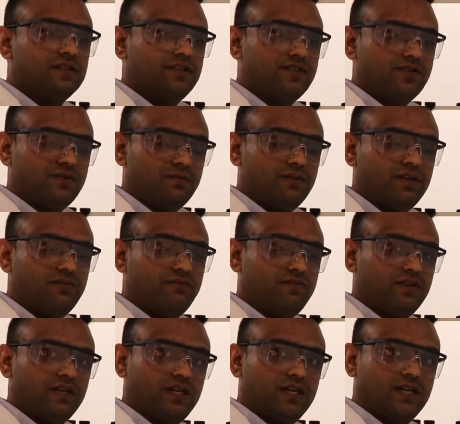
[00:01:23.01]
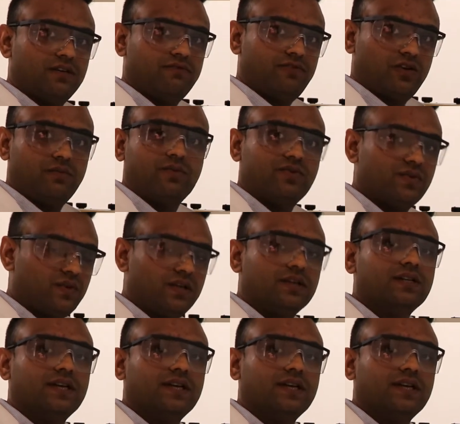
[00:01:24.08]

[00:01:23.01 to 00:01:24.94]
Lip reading: instrument for in pharmaceutical